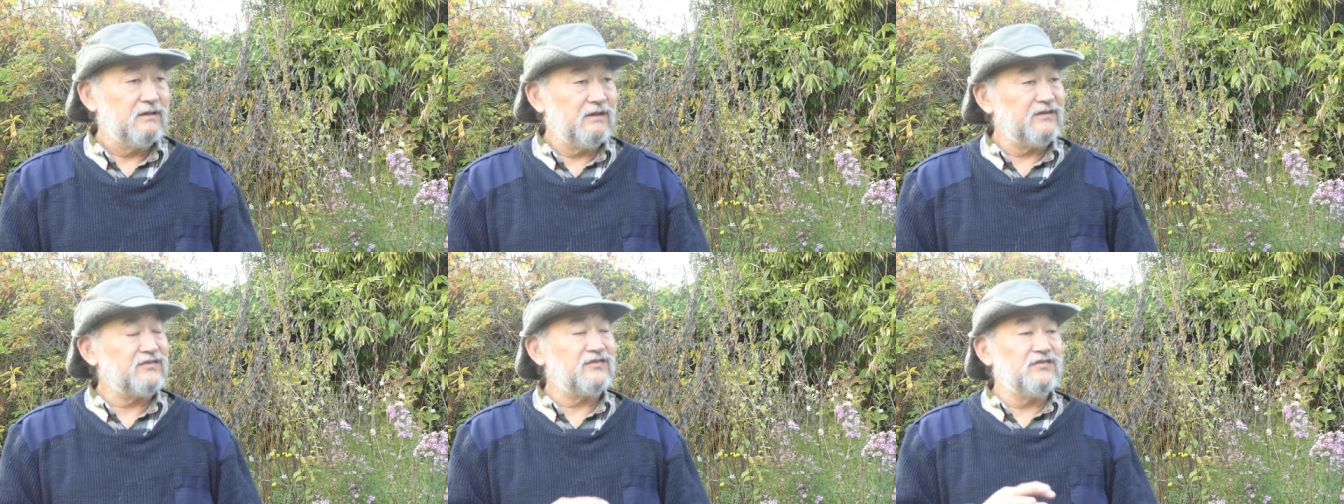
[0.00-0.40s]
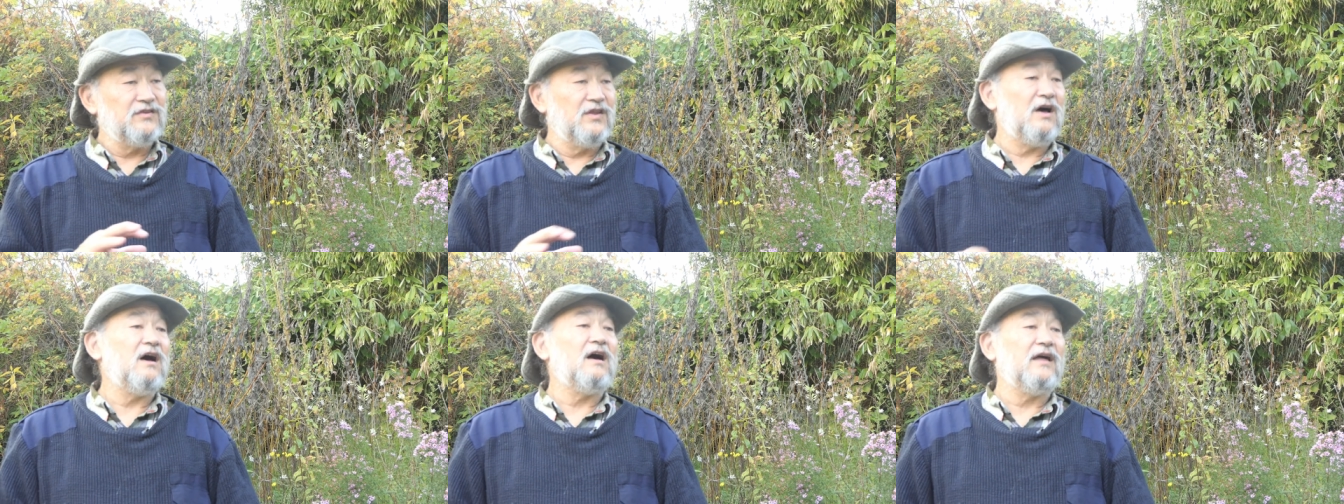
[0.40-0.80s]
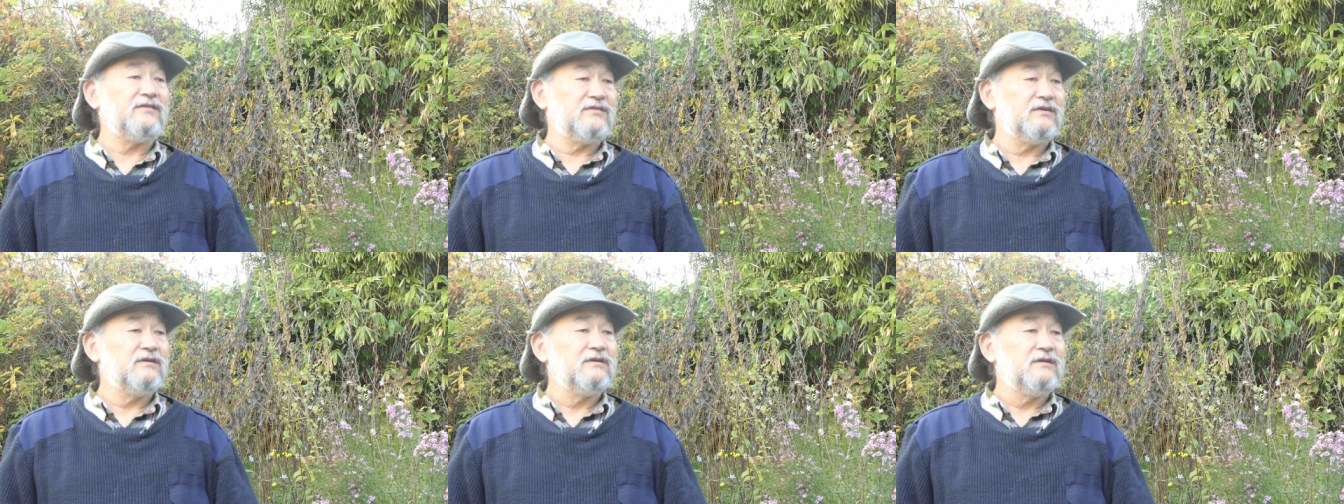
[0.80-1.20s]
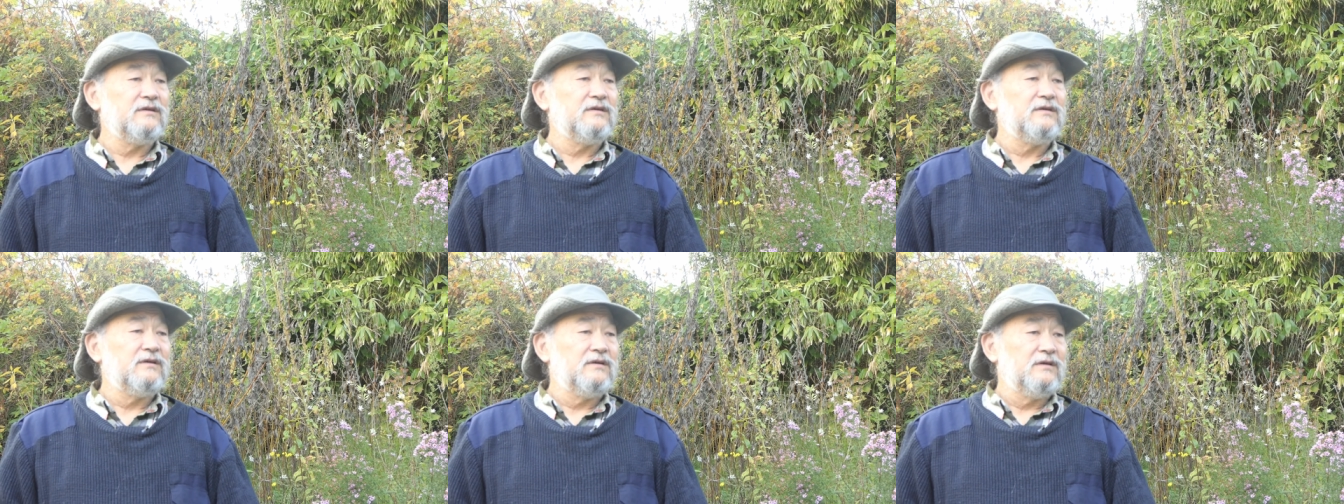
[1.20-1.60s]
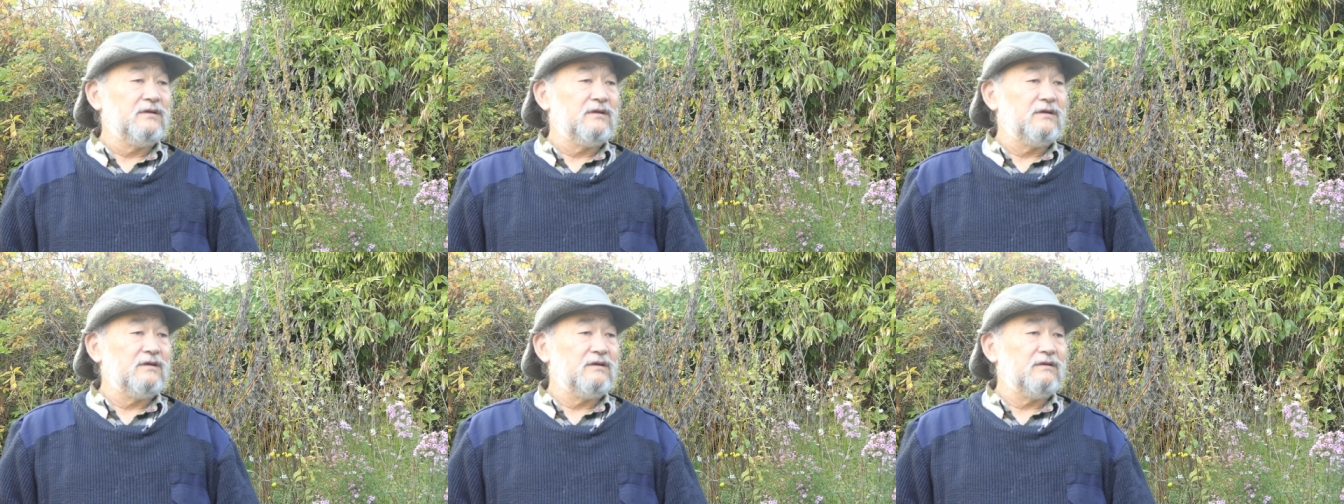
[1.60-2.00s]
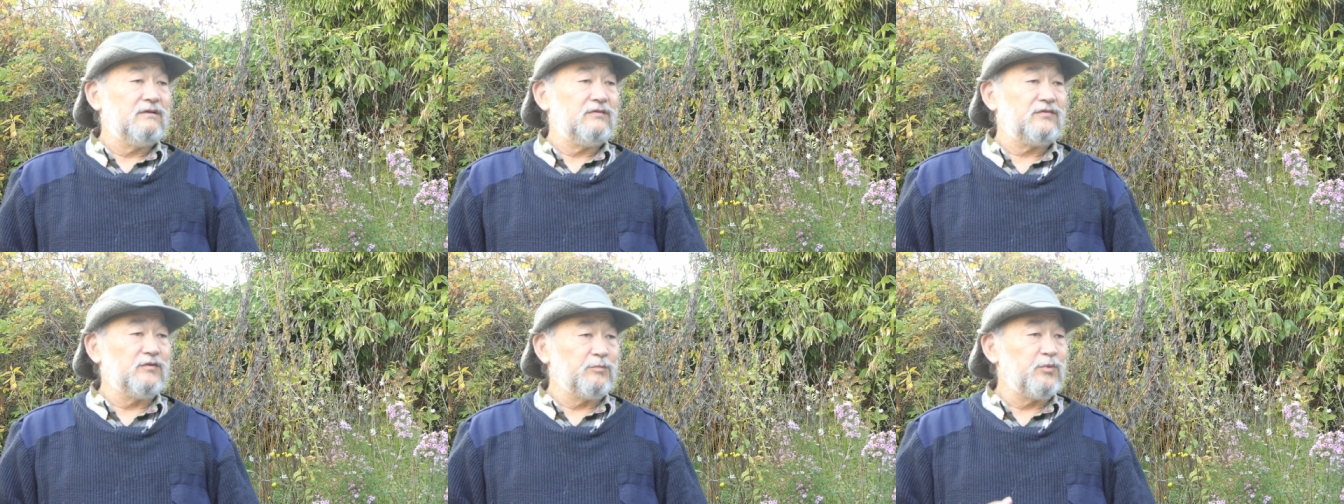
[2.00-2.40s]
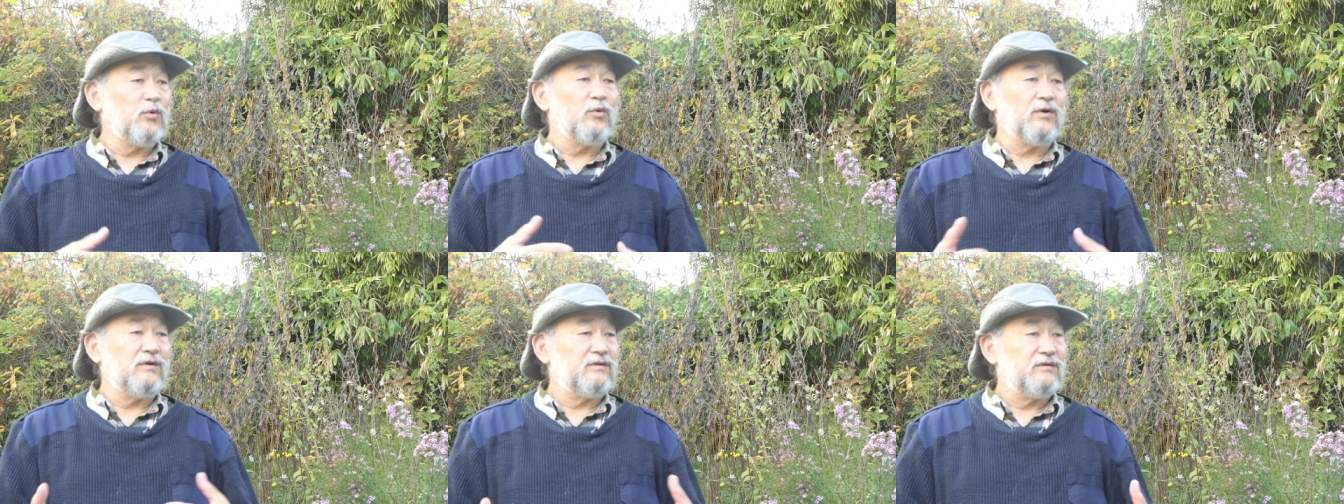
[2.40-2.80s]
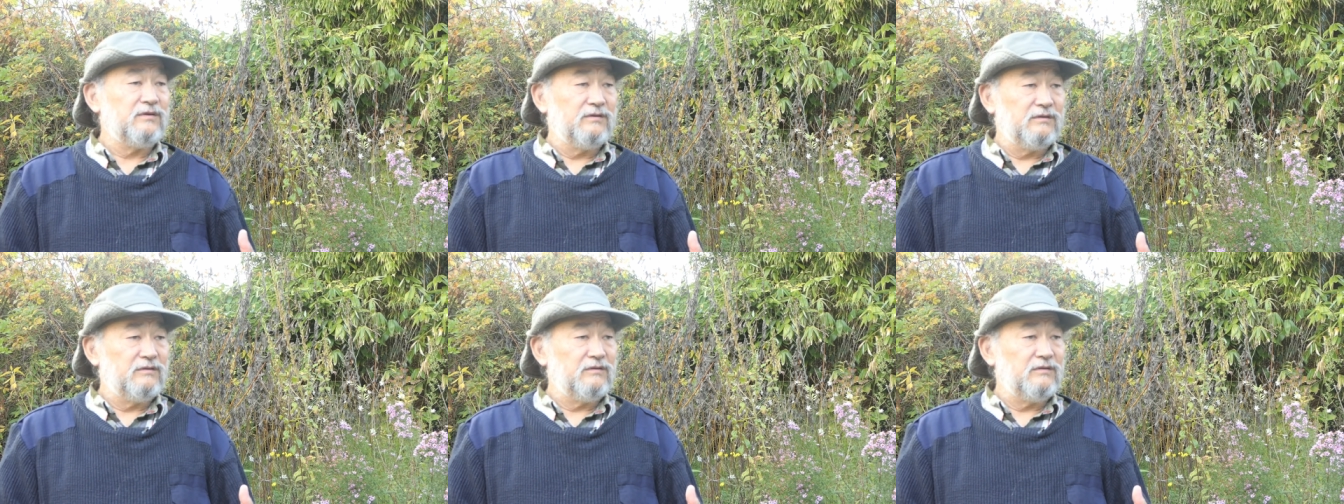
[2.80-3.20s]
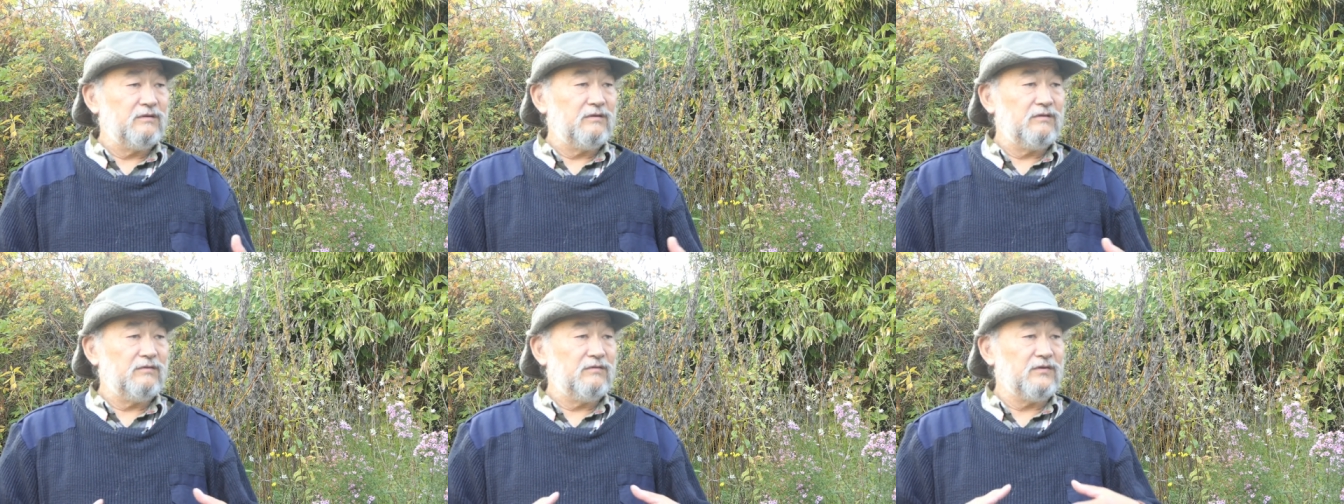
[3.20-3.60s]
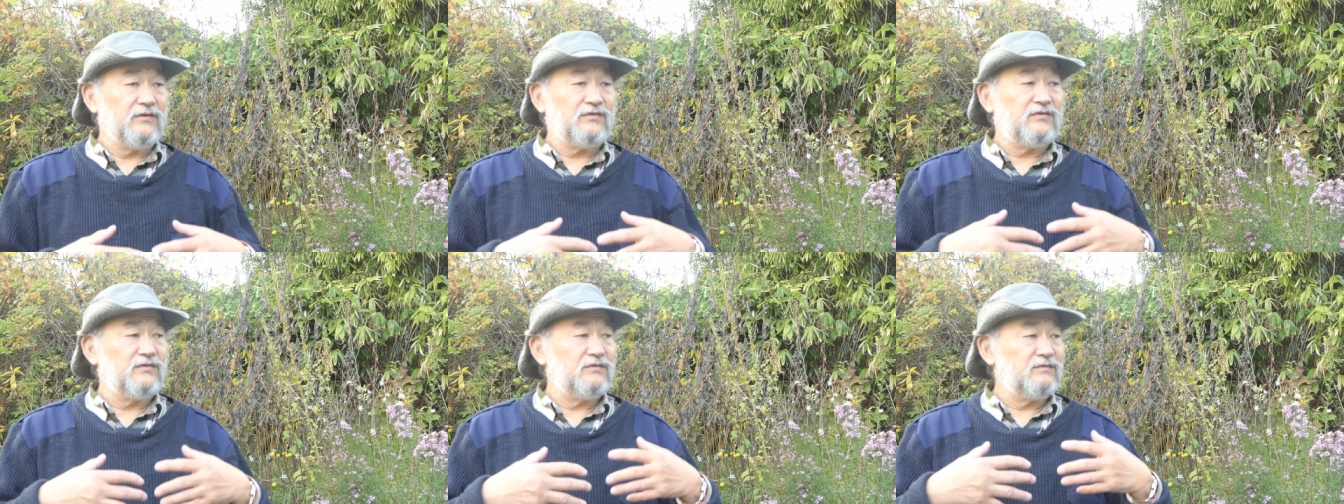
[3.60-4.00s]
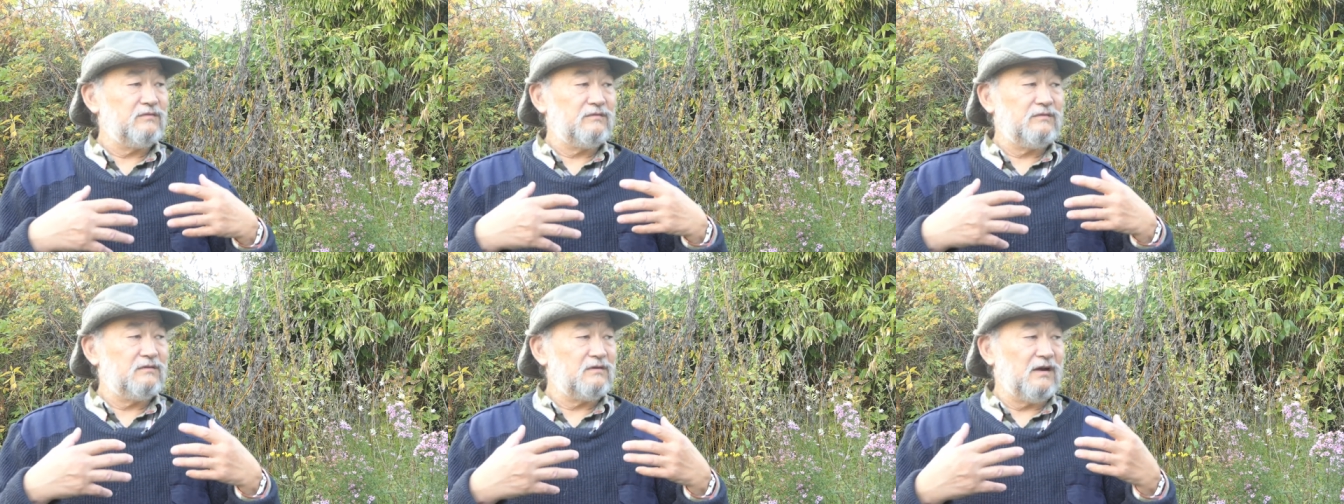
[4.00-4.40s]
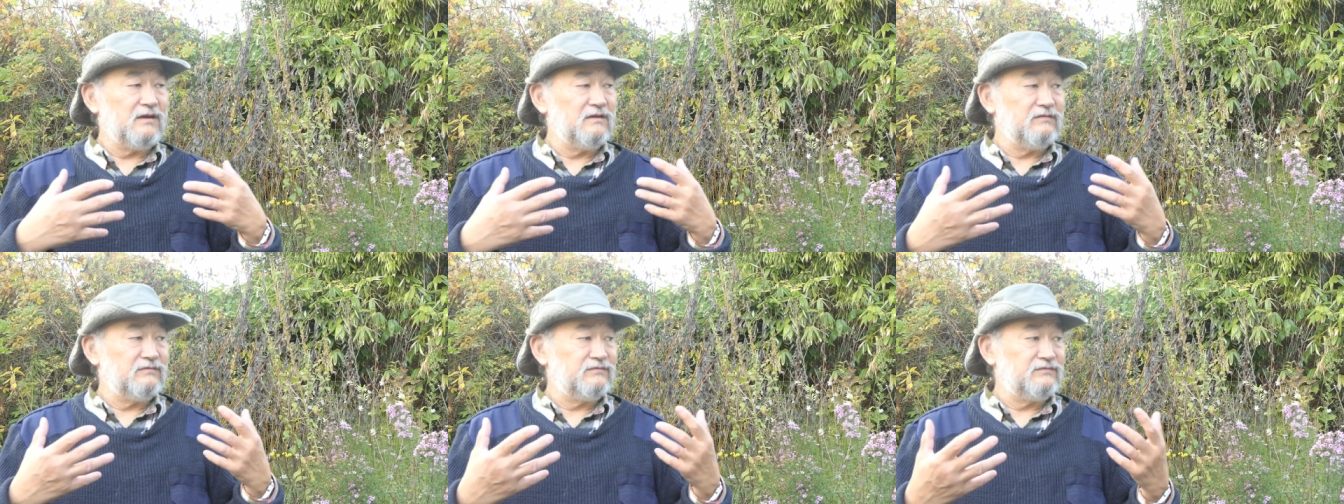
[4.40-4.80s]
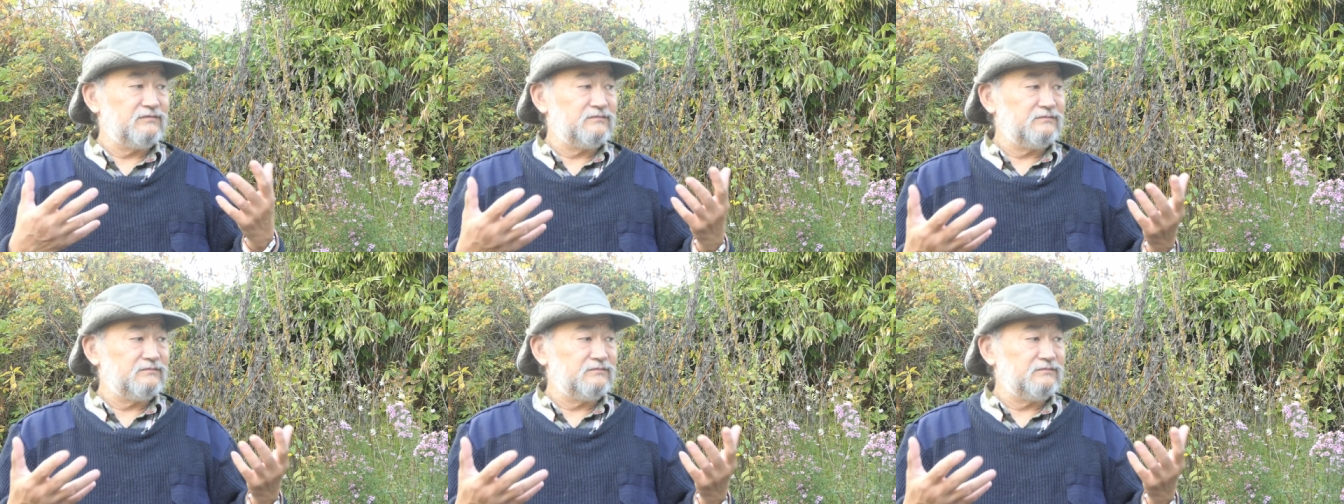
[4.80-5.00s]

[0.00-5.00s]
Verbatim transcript: Let's not support this kind of,